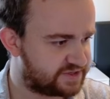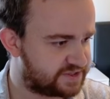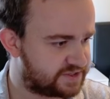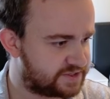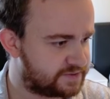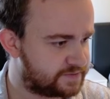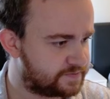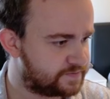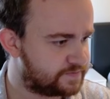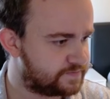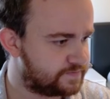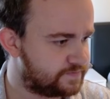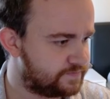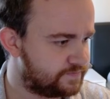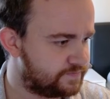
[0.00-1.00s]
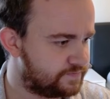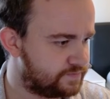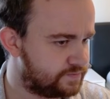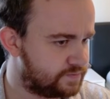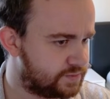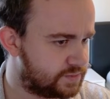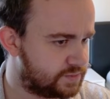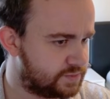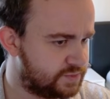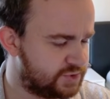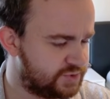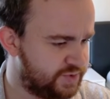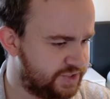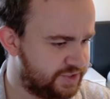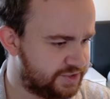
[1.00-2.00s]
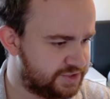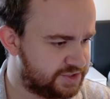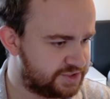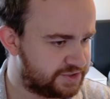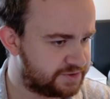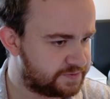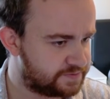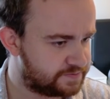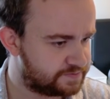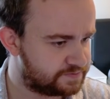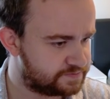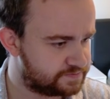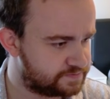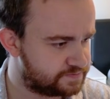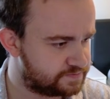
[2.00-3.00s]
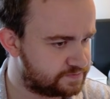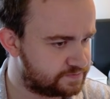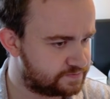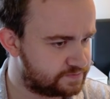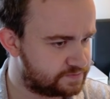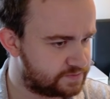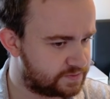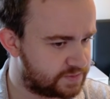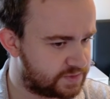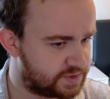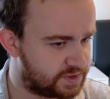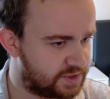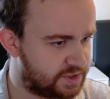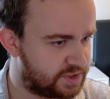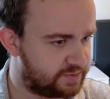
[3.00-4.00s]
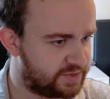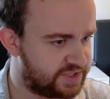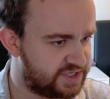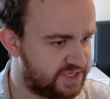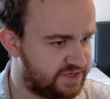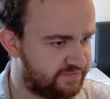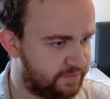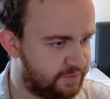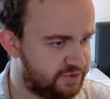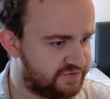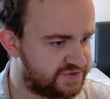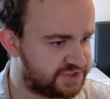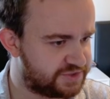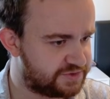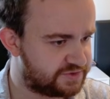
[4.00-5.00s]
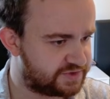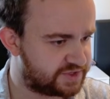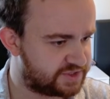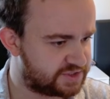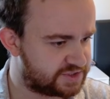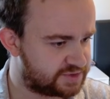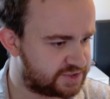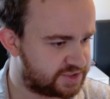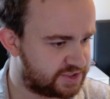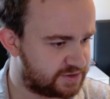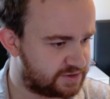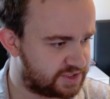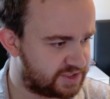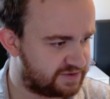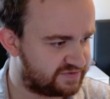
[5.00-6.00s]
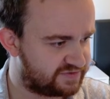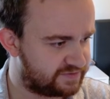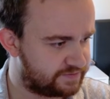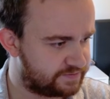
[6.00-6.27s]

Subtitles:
here. Which we could do. But then he can remove 2 things, which I don't love.